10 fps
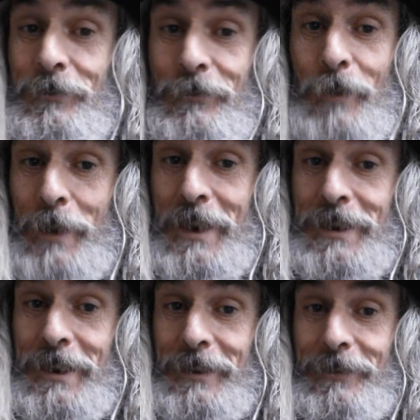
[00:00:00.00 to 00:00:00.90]

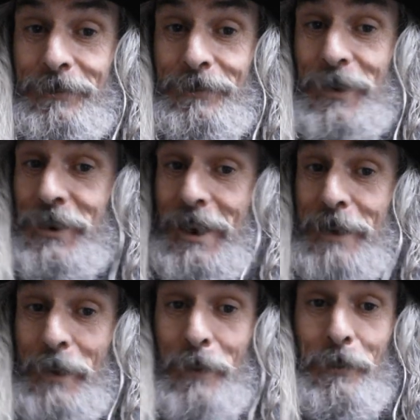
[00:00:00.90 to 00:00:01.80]
repeating the
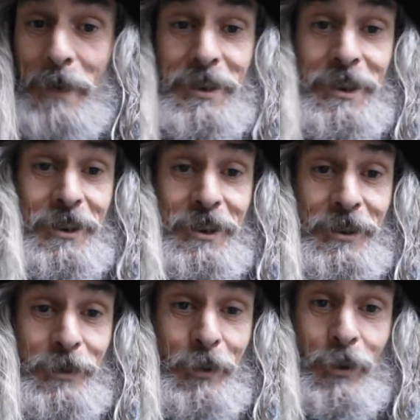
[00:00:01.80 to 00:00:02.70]
same
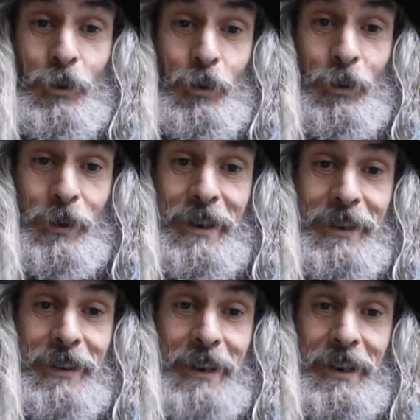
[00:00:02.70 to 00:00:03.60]
message. We're all
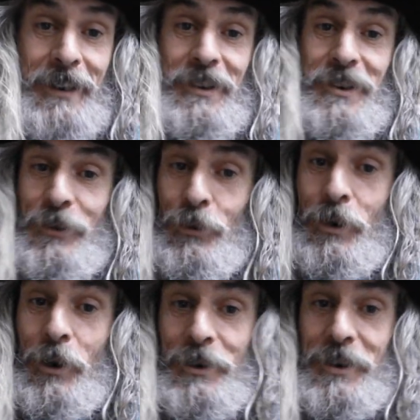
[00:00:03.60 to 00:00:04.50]
getting this thought
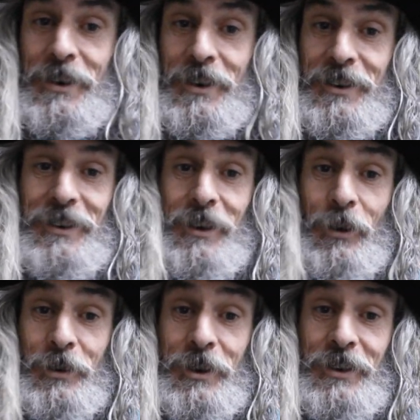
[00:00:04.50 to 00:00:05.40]

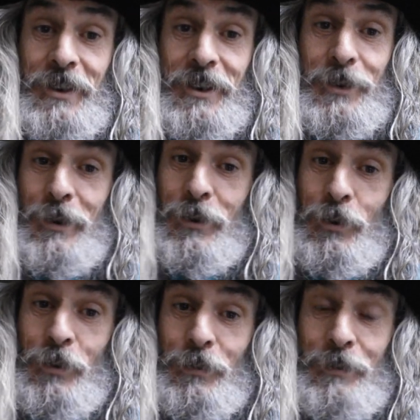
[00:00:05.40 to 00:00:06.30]
consciousness. We're
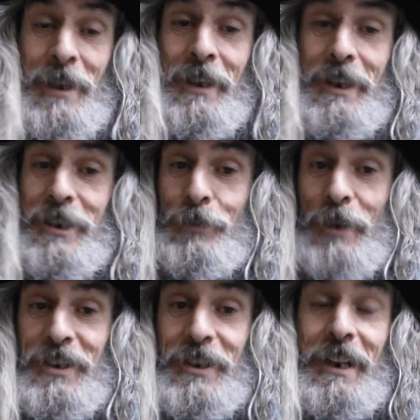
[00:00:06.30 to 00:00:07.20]
all
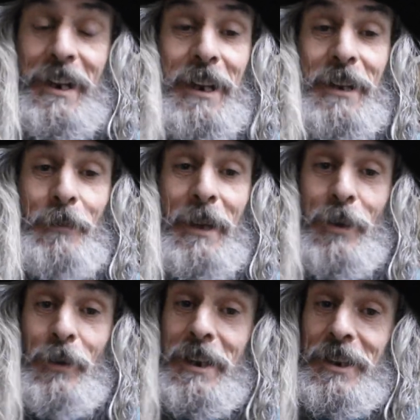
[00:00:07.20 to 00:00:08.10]
expressing it in
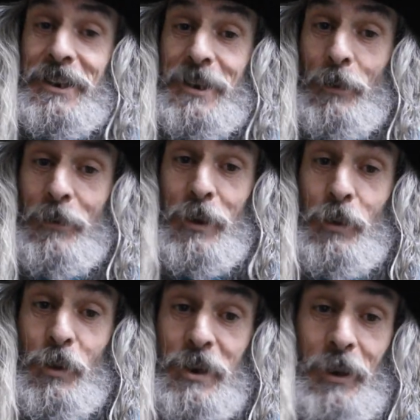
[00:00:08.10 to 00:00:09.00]
many ways. Some of you
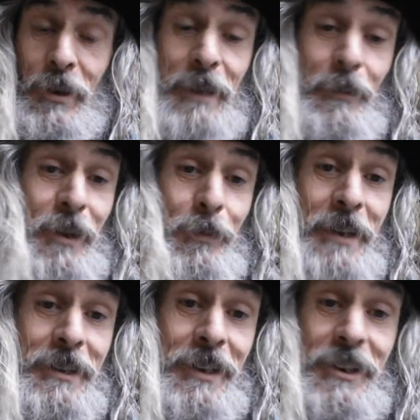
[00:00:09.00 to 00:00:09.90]
will show it in
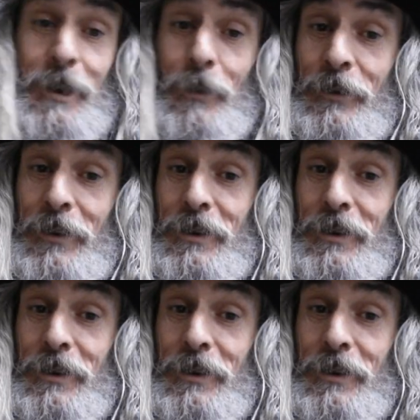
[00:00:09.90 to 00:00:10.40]
mathematics. Some of